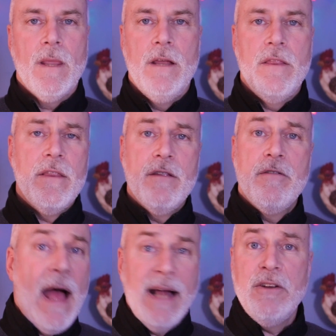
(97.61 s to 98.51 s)
And
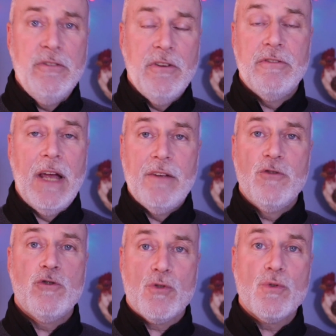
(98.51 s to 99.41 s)
that is
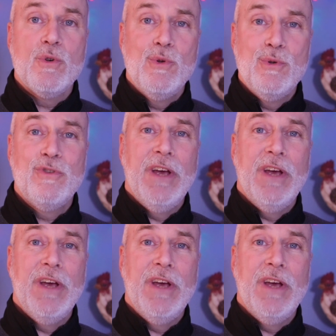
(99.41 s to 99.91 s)
as true